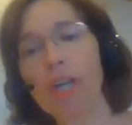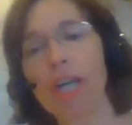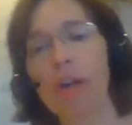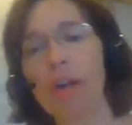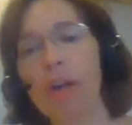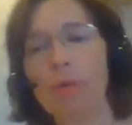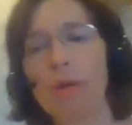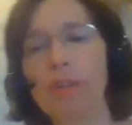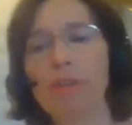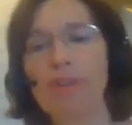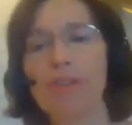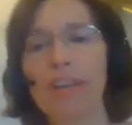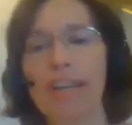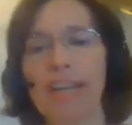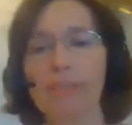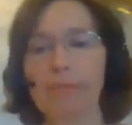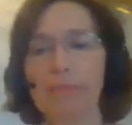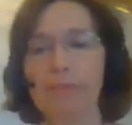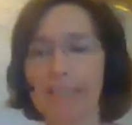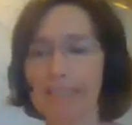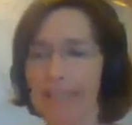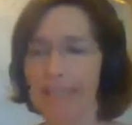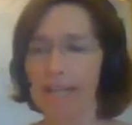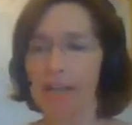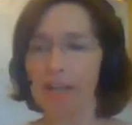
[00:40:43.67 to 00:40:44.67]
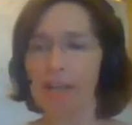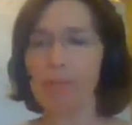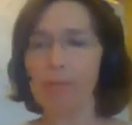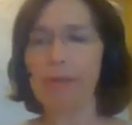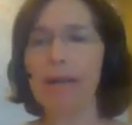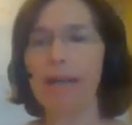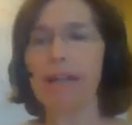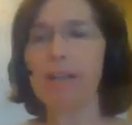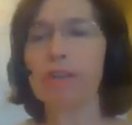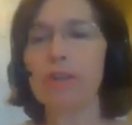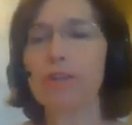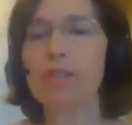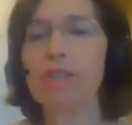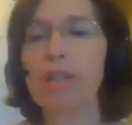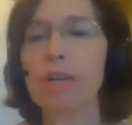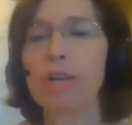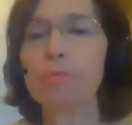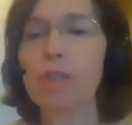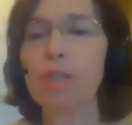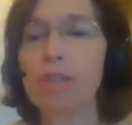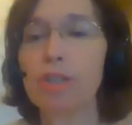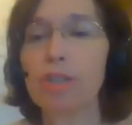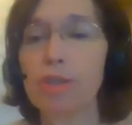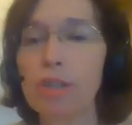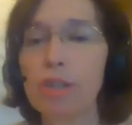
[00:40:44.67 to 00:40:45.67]
whether they care about your
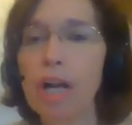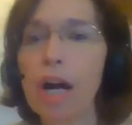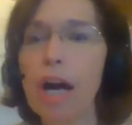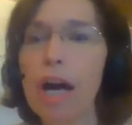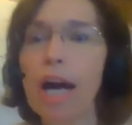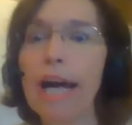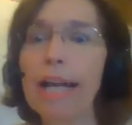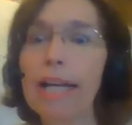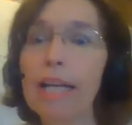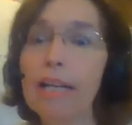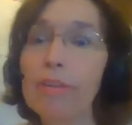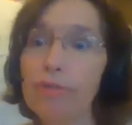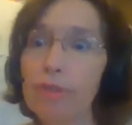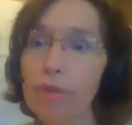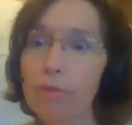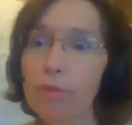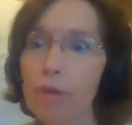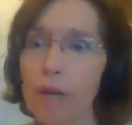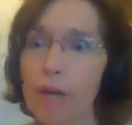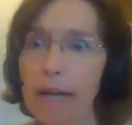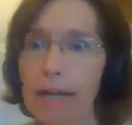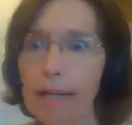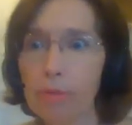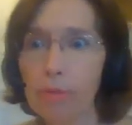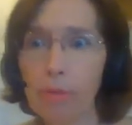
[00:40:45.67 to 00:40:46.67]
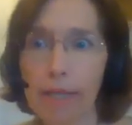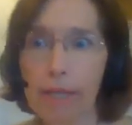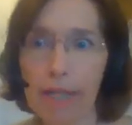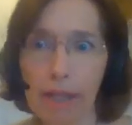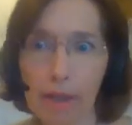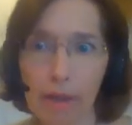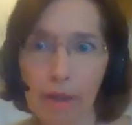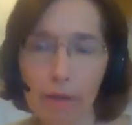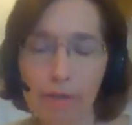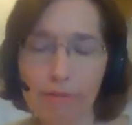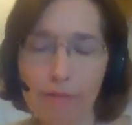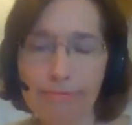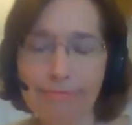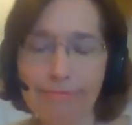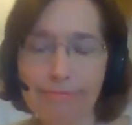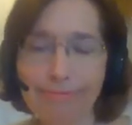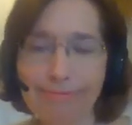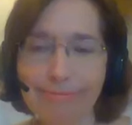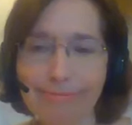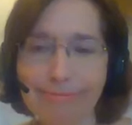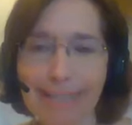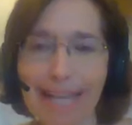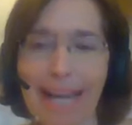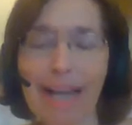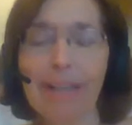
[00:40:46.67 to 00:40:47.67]
subject or not if you write it well.
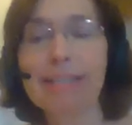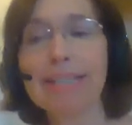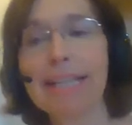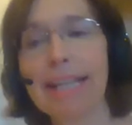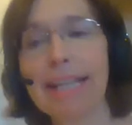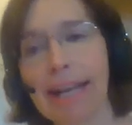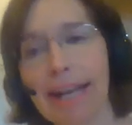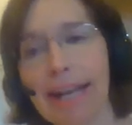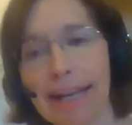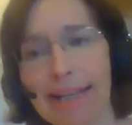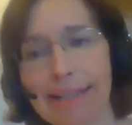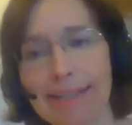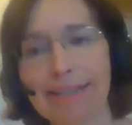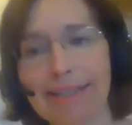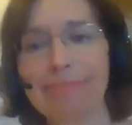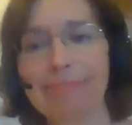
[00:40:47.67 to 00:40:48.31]
How's that?